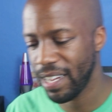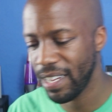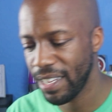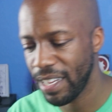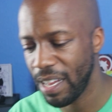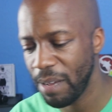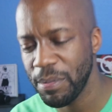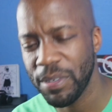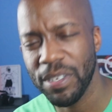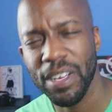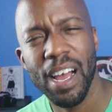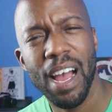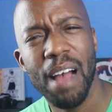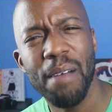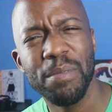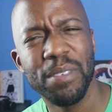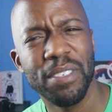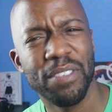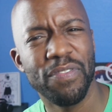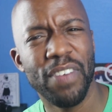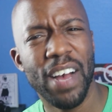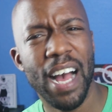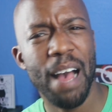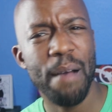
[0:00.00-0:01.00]
I'm sorry, I'm
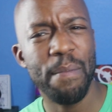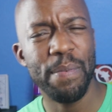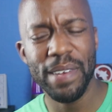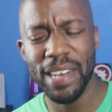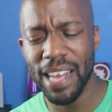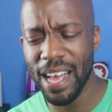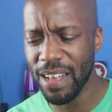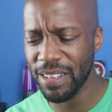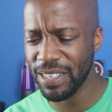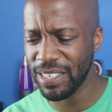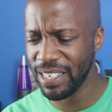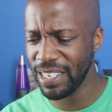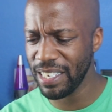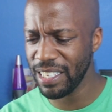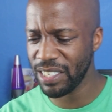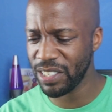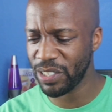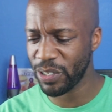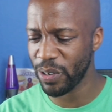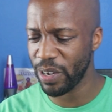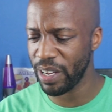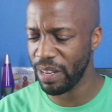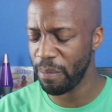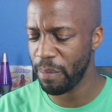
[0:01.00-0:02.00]
just vibing out to this
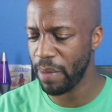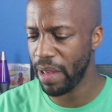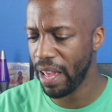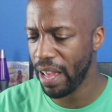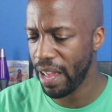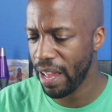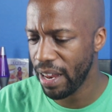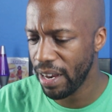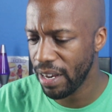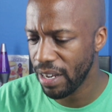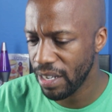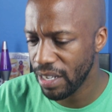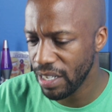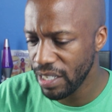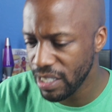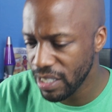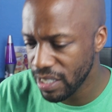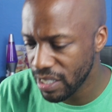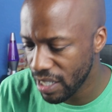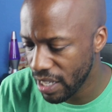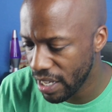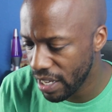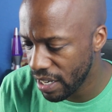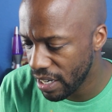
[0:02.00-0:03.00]
joint, man. This
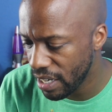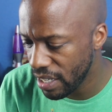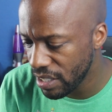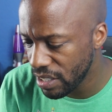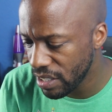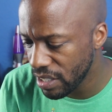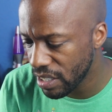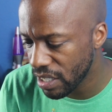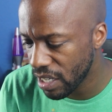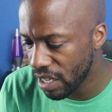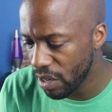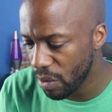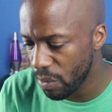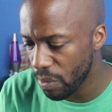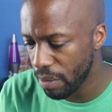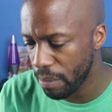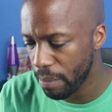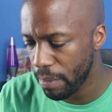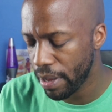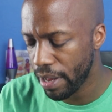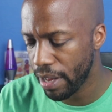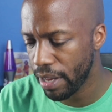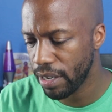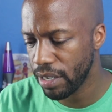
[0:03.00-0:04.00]
is lit. This is a good one,
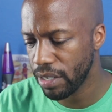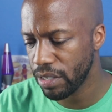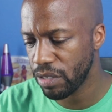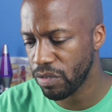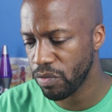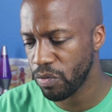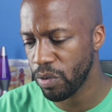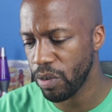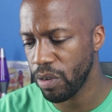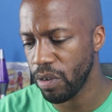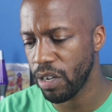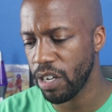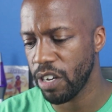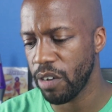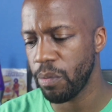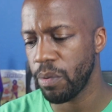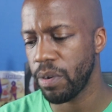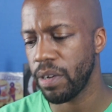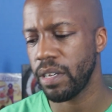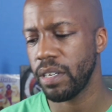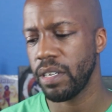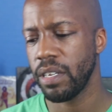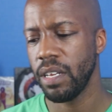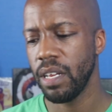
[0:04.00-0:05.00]
man. This is a real good
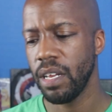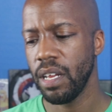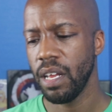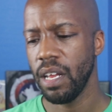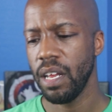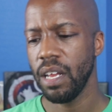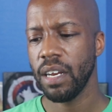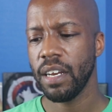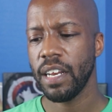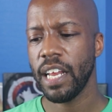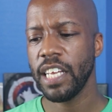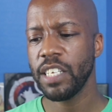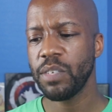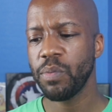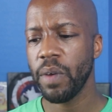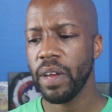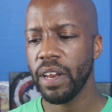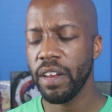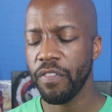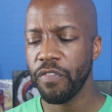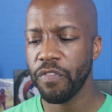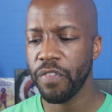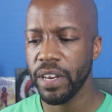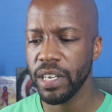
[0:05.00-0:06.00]
one. Nice way
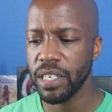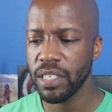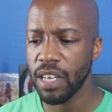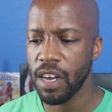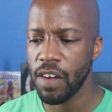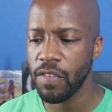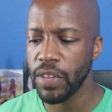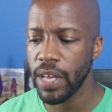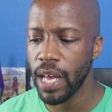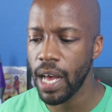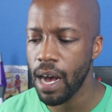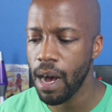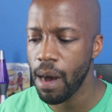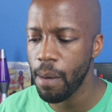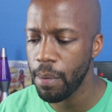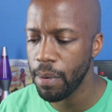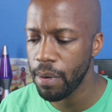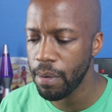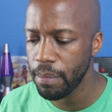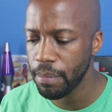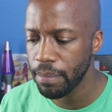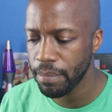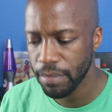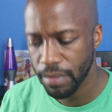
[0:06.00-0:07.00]
to finish off the
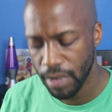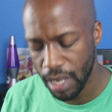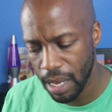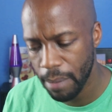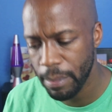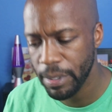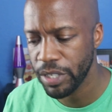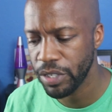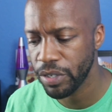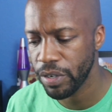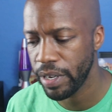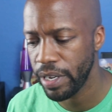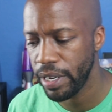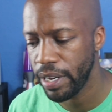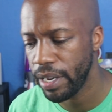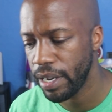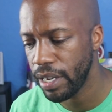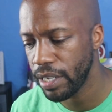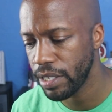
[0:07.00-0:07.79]
album. I'm enjoying it.